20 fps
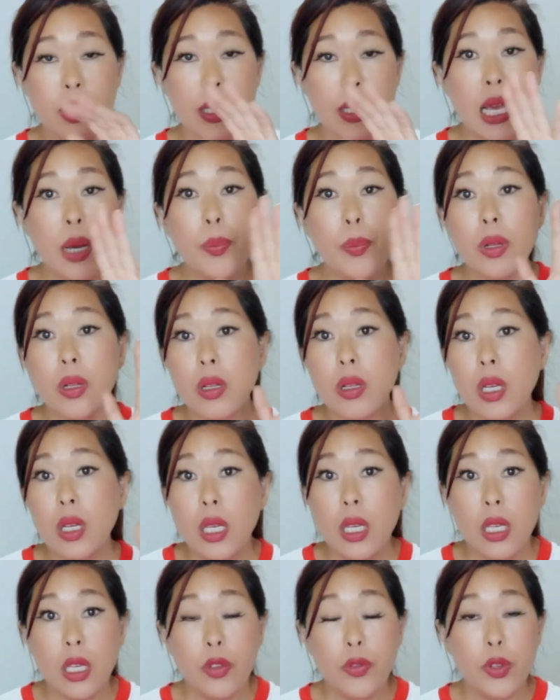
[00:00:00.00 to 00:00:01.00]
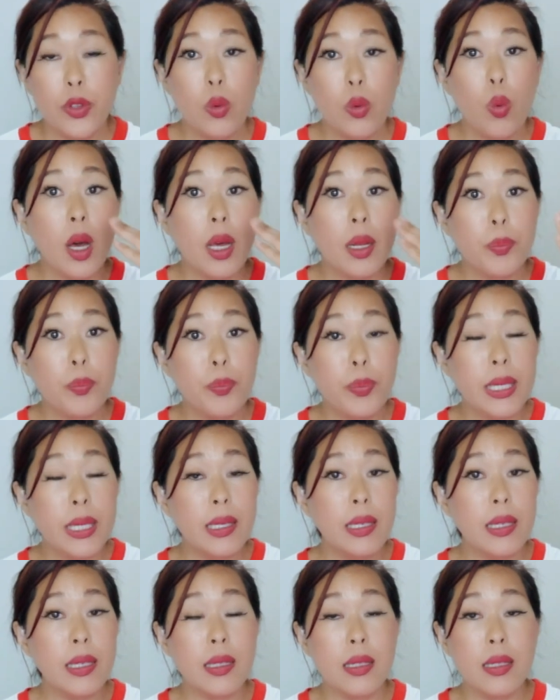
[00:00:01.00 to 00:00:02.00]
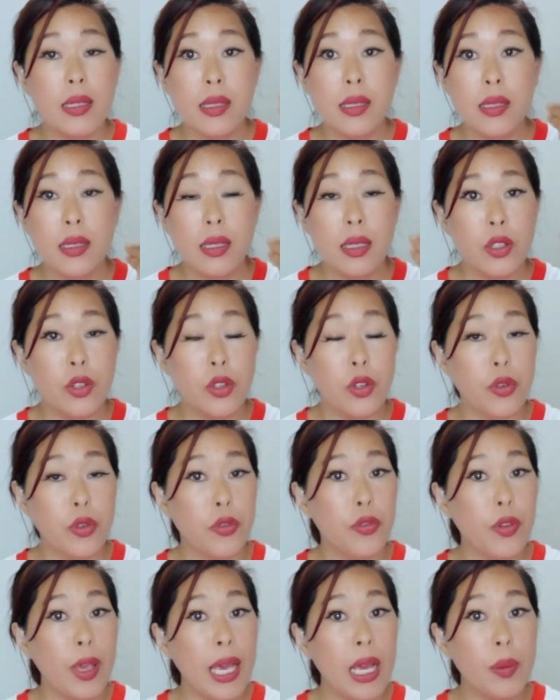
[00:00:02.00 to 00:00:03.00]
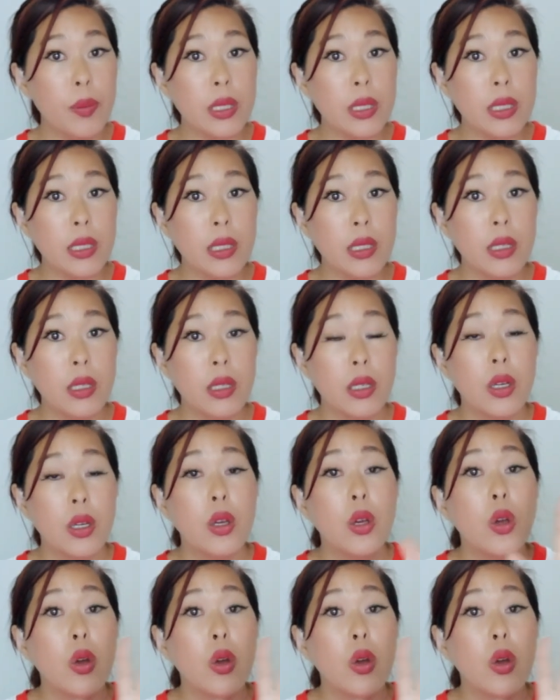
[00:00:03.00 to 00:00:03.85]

So, example, if you want peace in your family,